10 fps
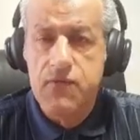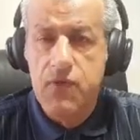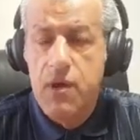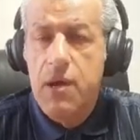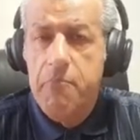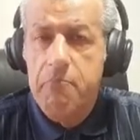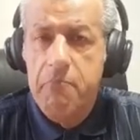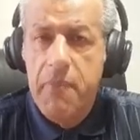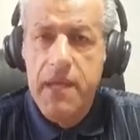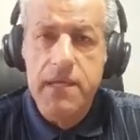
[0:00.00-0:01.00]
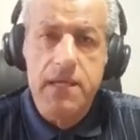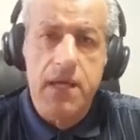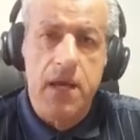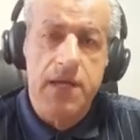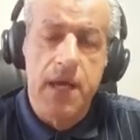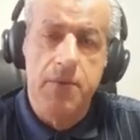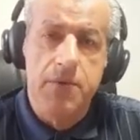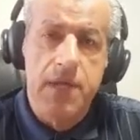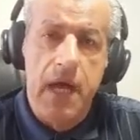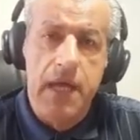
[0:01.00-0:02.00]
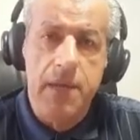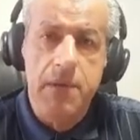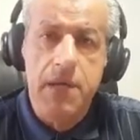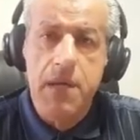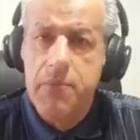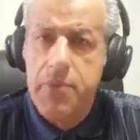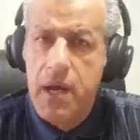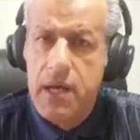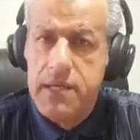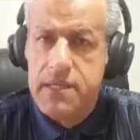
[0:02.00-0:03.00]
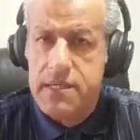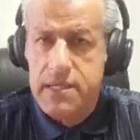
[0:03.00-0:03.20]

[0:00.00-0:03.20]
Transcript: many thermodynamic processes.